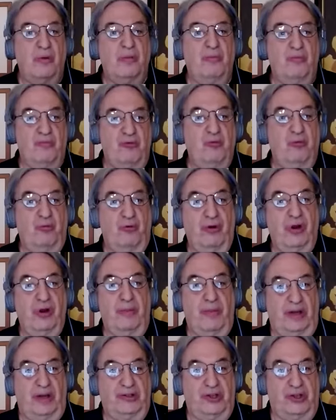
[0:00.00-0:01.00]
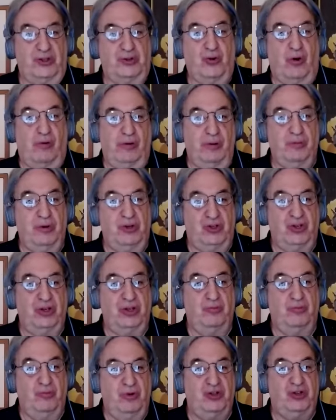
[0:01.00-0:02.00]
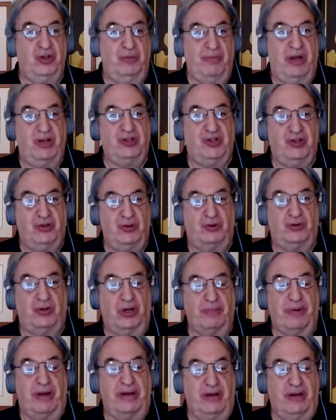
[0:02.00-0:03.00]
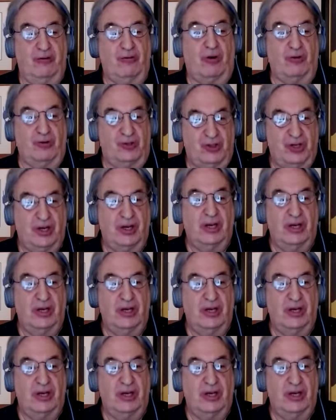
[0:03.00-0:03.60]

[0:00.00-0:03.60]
Maria Montessori, we should mention, to talk about heroes.